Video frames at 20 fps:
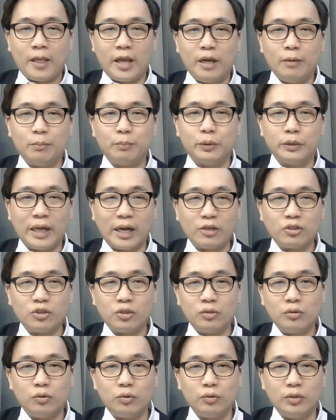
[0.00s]
and
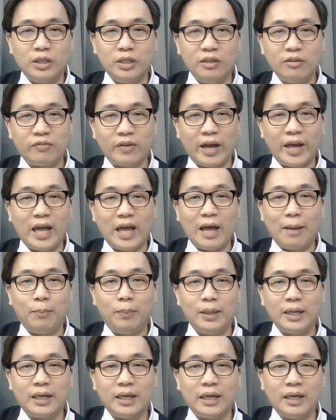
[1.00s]
protection to DeFi
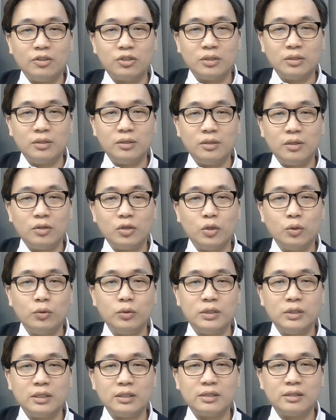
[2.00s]
application
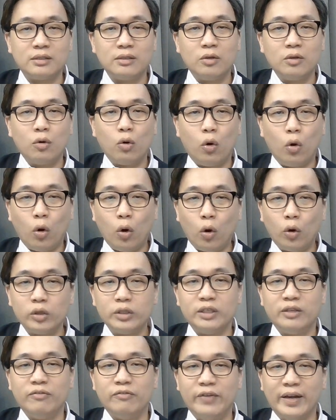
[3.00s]
users or
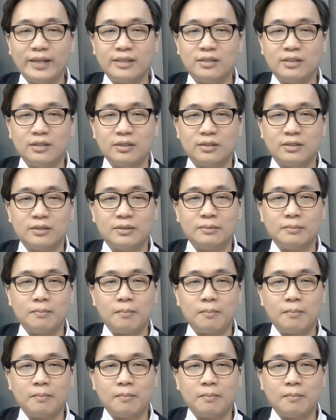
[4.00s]
the investors.